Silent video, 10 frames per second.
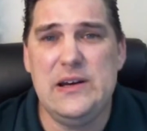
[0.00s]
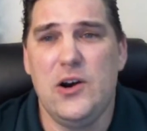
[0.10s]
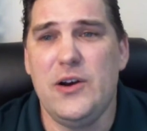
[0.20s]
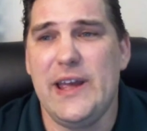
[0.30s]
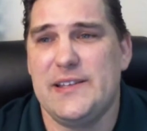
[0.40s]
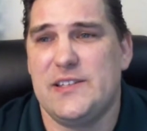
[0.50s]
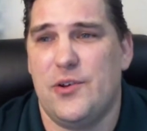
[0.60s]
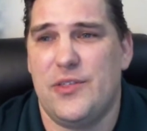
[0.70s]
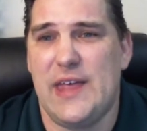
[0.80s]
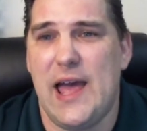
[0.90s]
Okay,
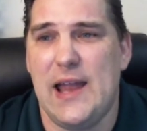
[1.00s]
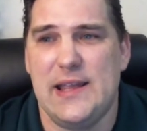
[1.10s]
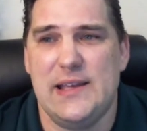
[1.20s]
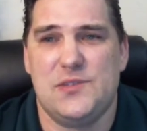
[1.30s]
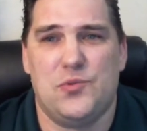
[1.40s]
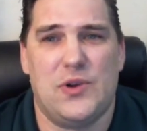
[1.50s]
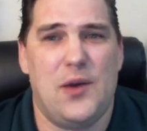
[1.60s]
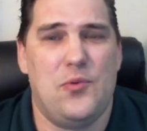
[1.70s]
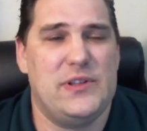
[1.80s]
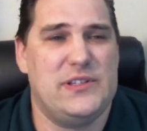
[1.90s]
so that is what I
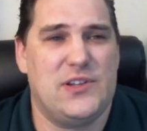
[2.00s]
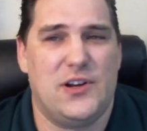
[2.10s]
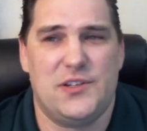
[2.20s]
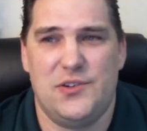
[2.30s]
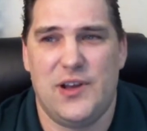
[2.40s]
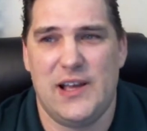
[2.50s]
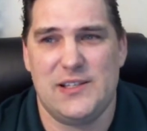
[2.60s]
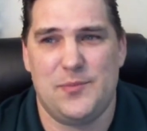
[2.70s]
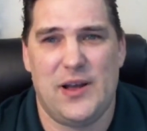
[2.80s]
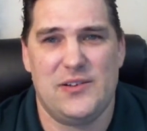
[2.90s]
wanted to talk to you guys
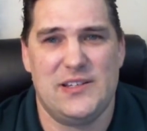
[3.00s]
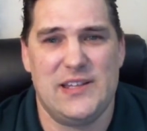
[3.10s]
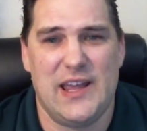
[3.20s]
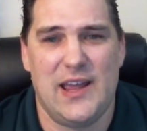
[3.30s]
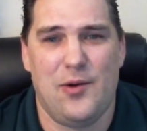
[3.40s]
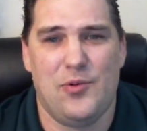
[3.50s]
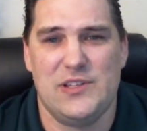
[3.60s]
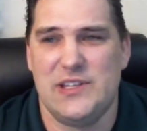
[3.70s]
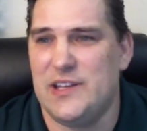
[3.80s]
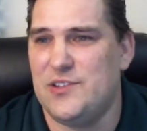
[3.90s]
about today. I wanted
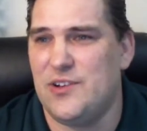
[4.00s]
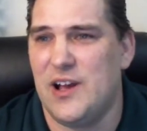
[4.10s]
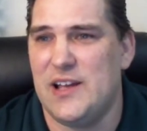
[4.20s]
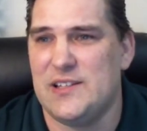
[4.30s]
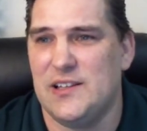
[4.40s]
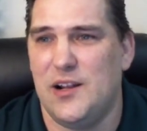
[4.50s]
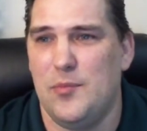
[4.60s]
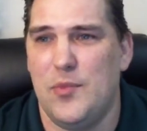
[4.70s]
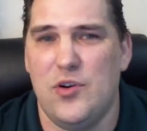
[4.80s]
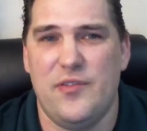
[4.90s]
to get you guys a little
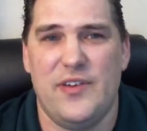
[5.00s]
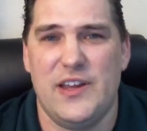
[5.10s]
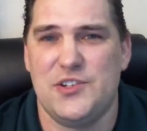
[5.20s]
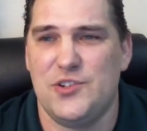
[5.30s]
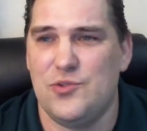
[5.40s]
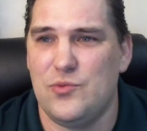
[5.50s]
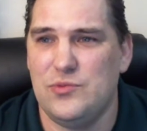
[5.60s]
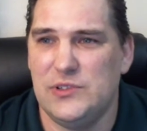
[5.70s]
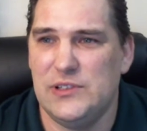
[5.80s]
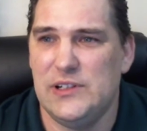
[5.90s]
motivational
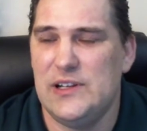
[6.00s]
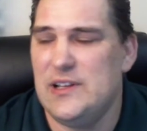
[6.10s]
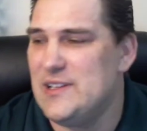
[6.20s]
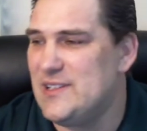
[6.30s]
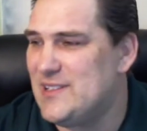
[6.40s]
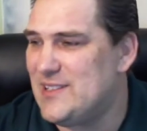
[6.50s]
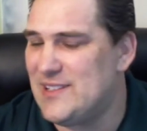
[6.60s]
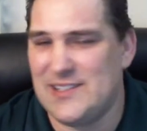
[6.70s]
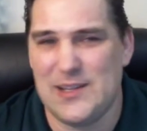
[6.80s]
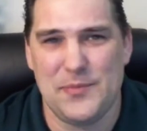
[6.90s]

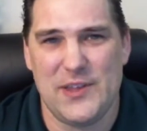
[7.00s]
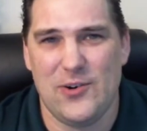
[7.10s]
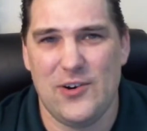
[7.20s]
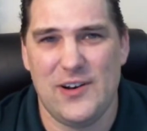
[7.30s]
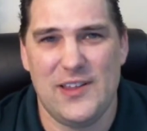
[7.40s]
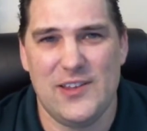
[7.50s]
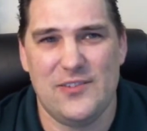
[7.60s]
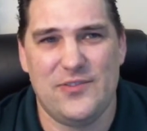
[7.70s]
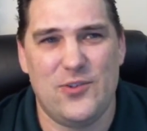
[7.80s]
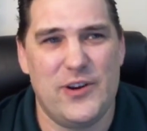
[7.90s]
something or another
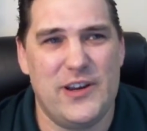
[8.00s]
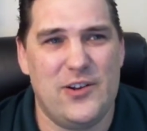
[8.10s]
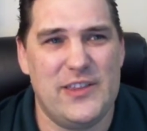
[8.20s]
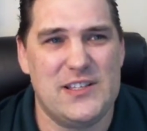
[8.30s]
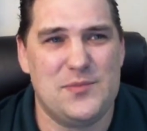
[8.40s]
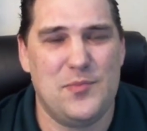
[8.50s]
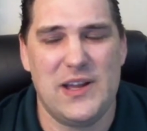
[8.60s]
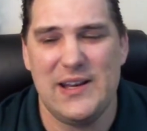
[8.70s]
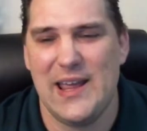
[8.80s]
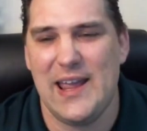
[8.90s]
for you on this
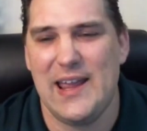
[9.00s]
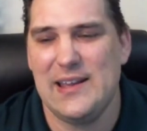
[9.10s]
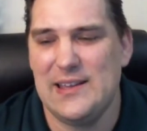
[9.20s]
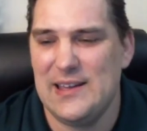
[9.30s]
Monday.